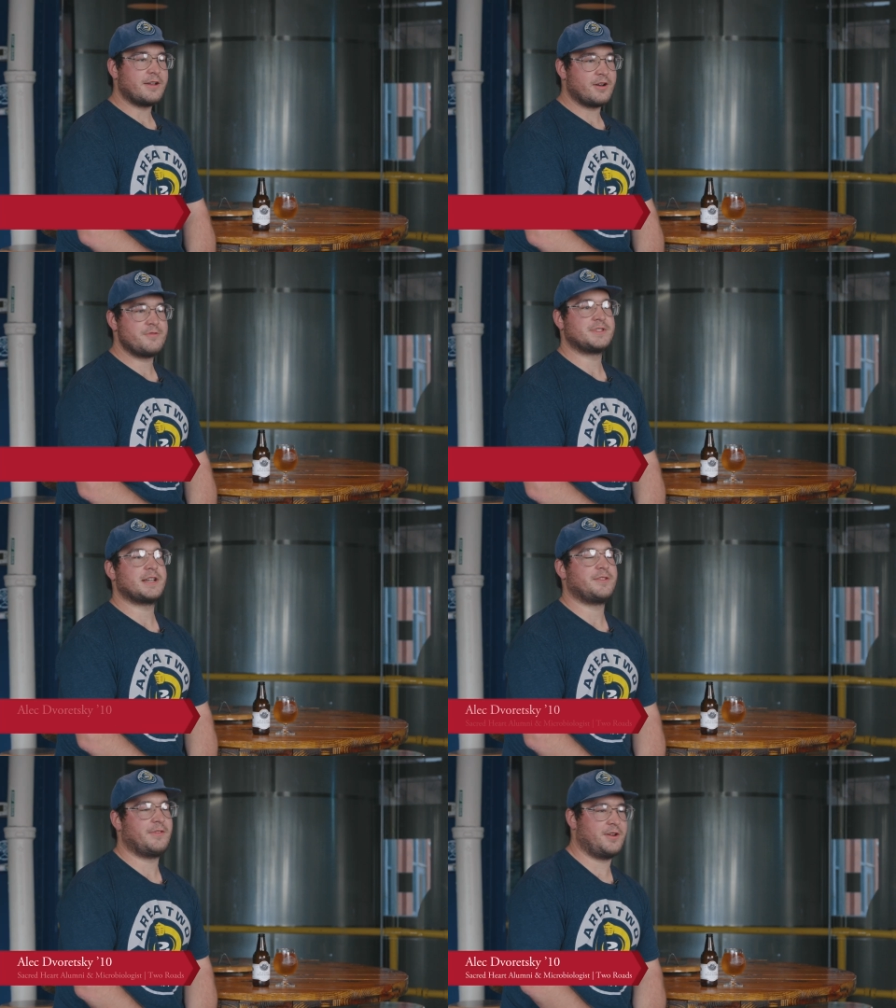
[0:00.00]
Sacred Heart was
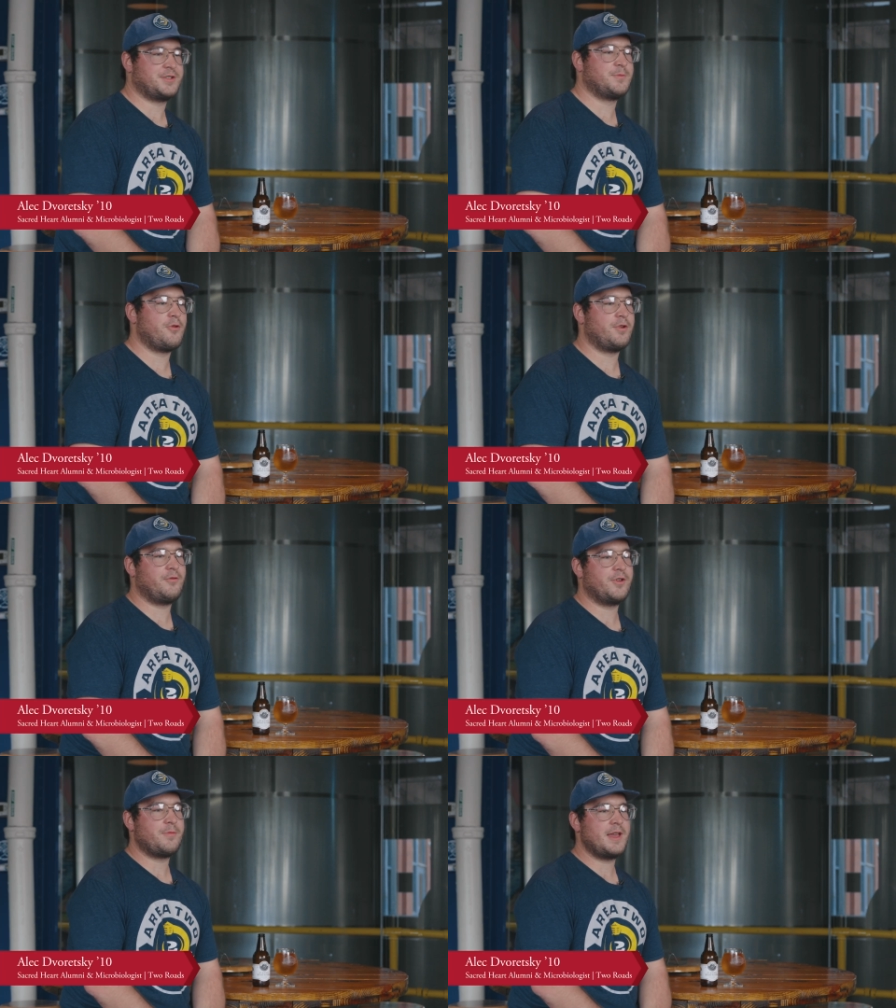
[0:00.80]
actually very supportive
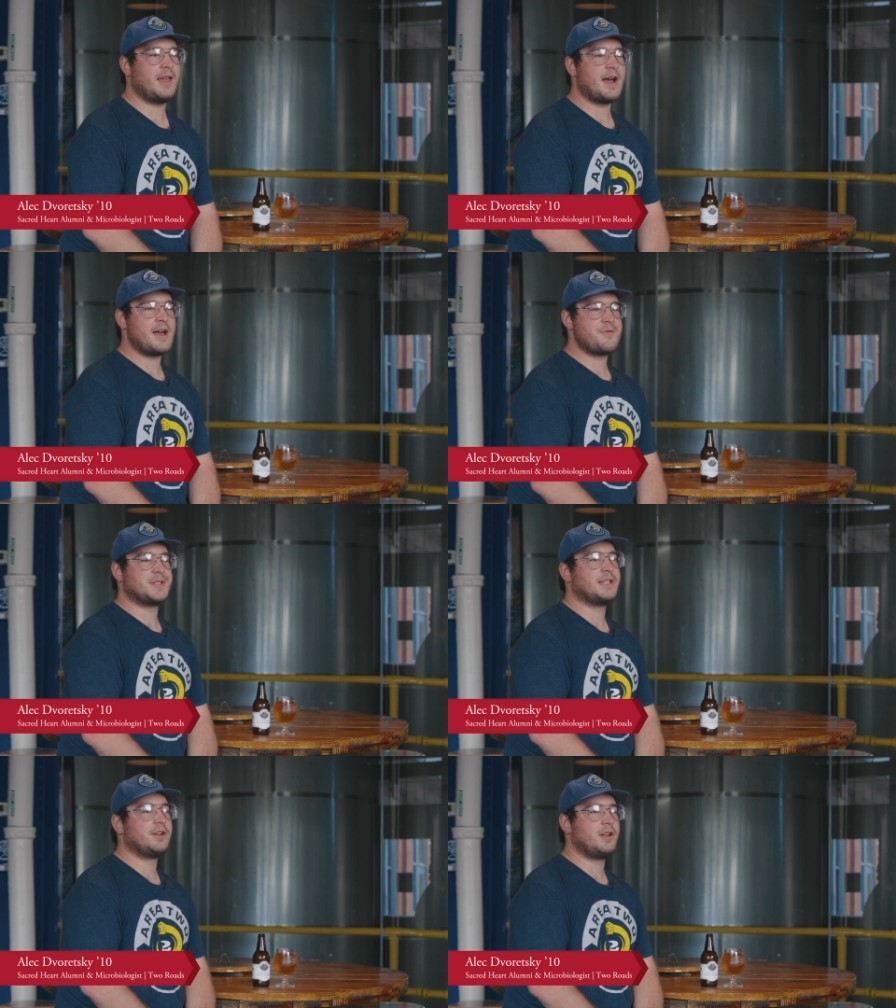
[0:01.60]
with me. I
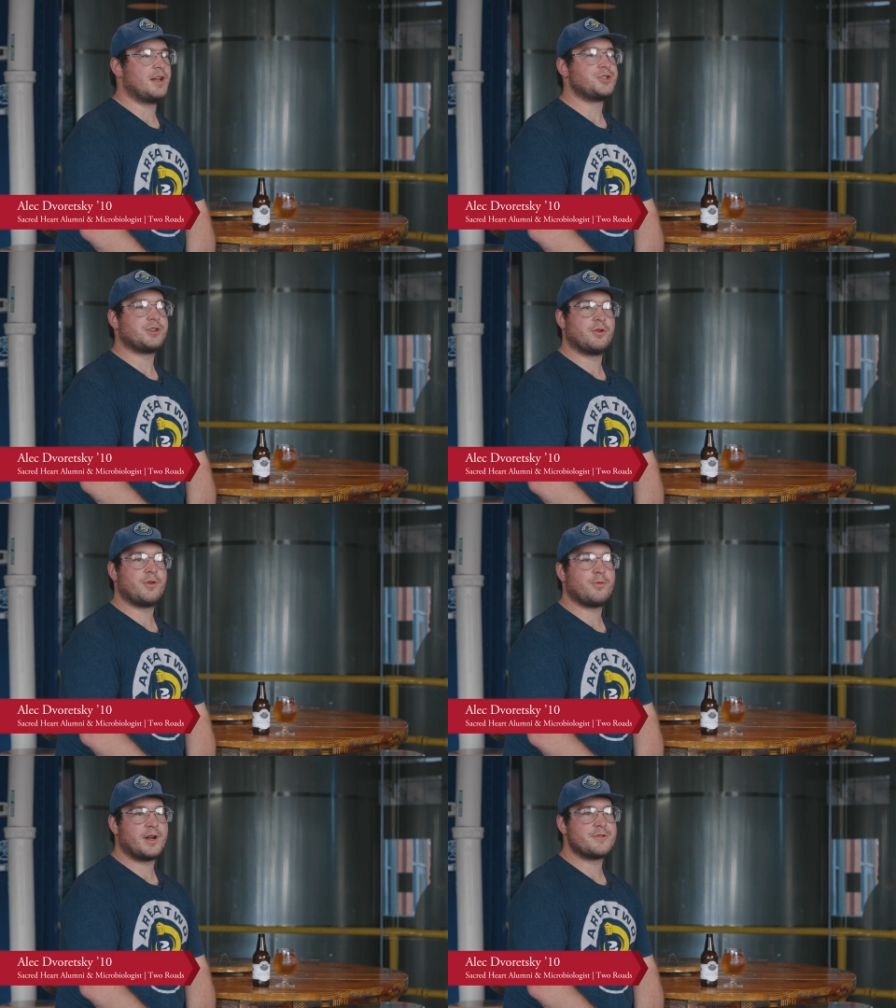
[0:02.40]
was a little unsure with what